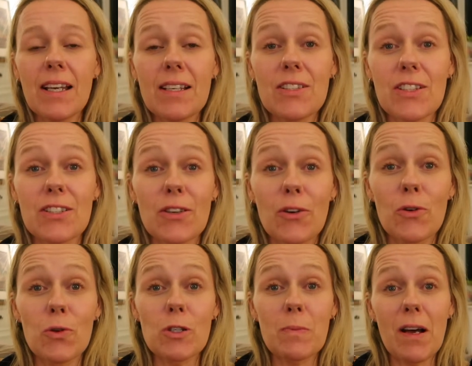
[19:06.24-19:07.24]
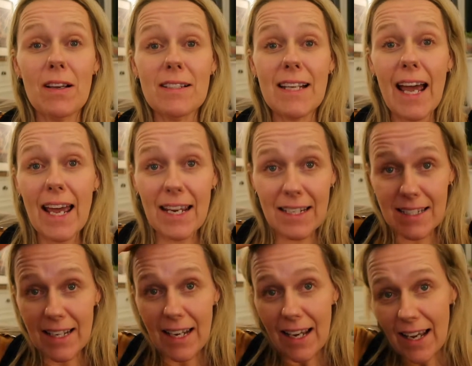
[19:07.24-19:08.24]
It's just gone
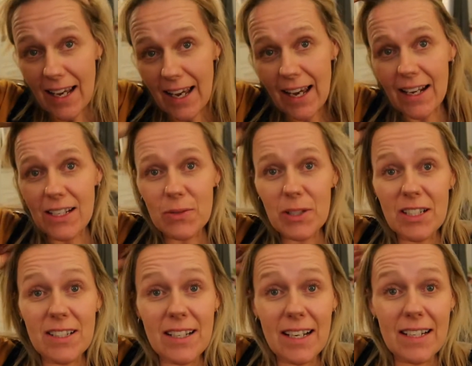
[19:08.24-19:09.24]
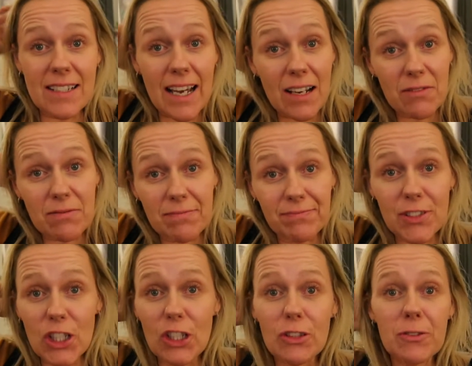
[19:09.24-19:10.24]
8:15 and we're just settling down
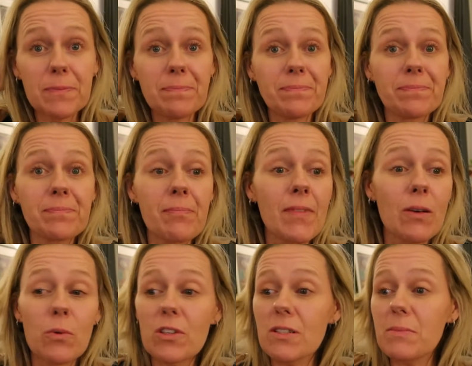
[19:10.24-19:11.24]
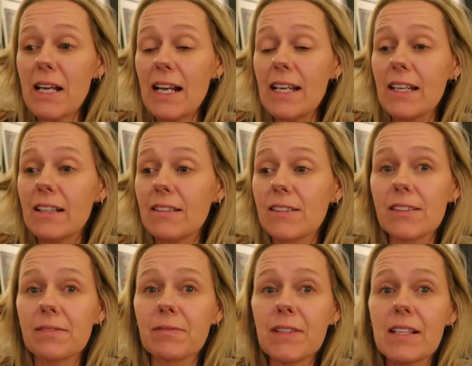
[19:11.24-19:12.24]
to watch some telly, and
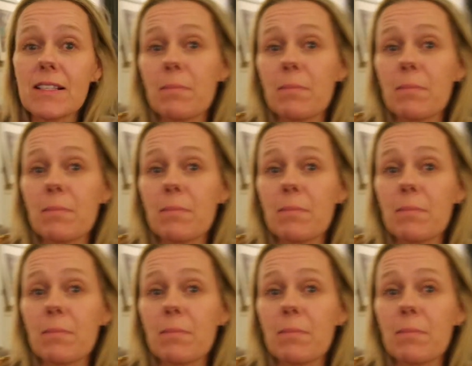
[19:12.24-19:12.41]
there's